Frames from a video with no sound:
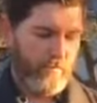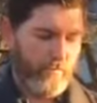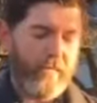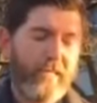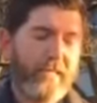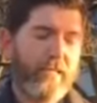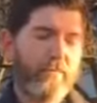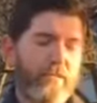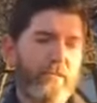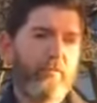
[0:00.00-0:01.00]
We need
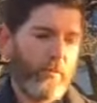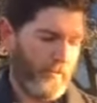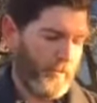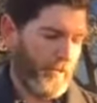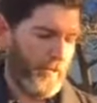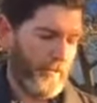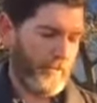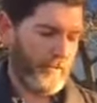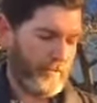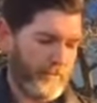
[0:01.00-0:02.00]
him to support the coal
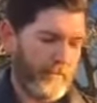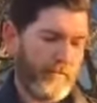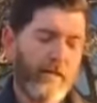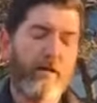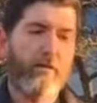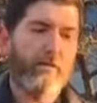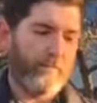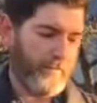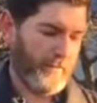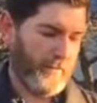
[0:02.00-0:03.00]
industry and the coal
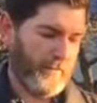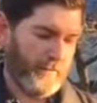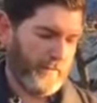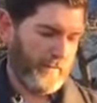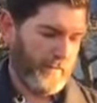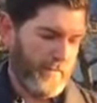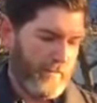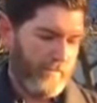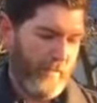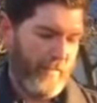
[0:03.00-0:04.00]
communities
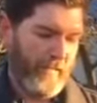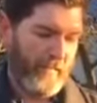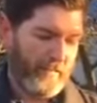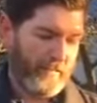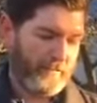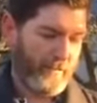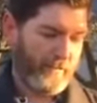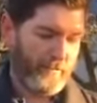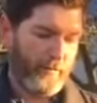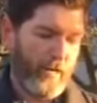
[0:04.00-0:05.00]
by making these
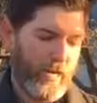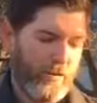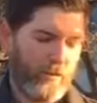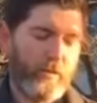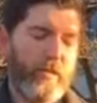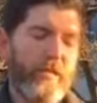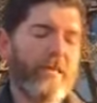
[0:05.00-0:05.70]
bills a priority.